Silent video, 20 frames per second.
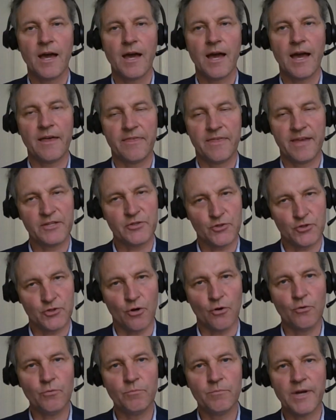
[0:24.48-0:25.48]
I think
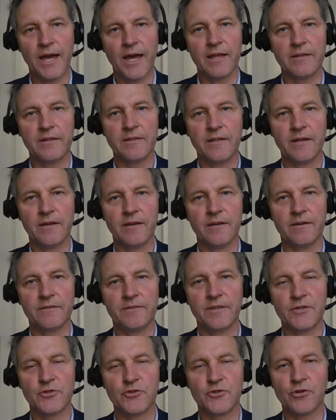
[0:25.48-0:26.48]
so, and uh,
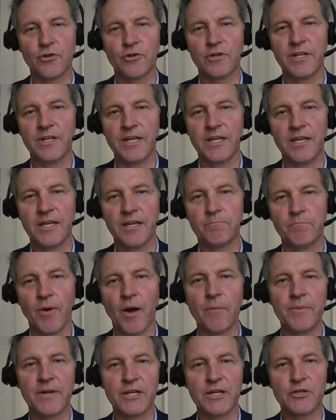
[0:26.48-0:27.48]
there's certainly
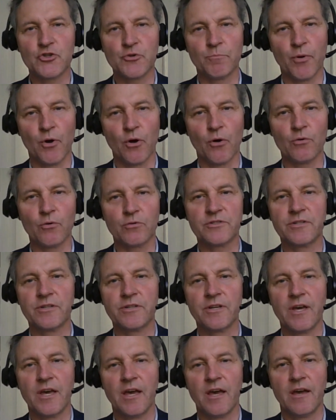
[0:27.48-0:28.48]
public support
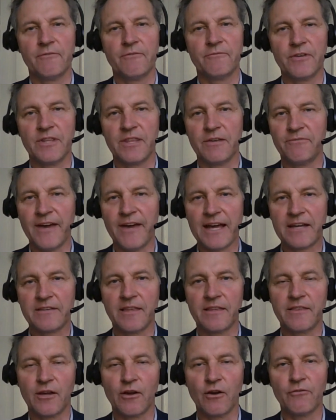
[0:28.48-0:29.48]
for the fact
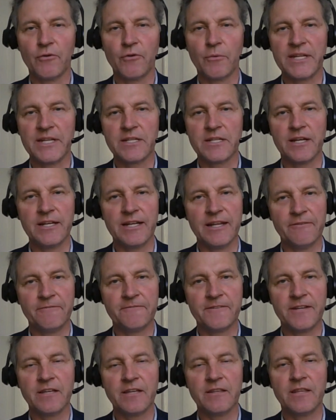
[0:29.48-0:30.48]
that the government are
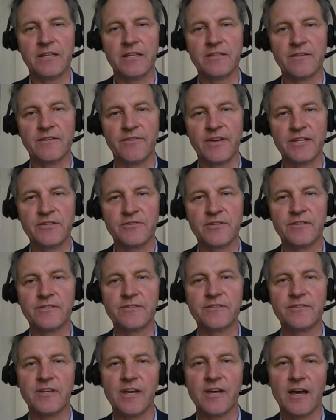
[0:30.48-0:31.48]
lifting the
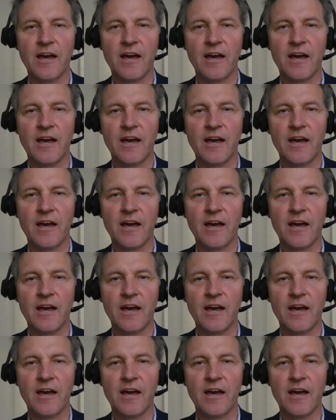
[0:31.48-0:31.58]
interventions.